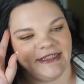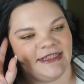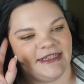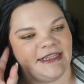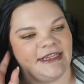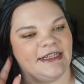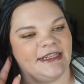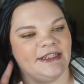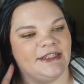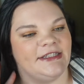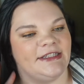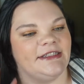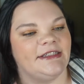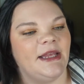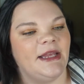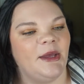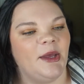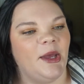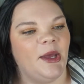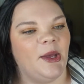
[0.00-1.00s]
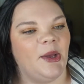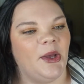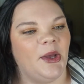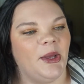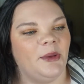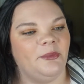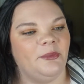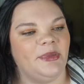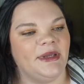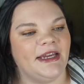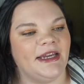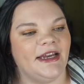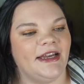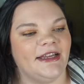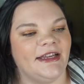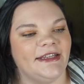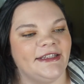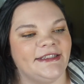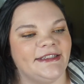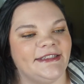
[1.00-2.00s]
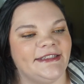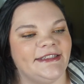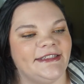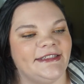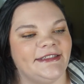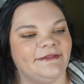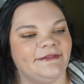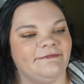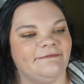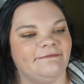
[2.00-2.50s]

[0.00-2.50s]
this, because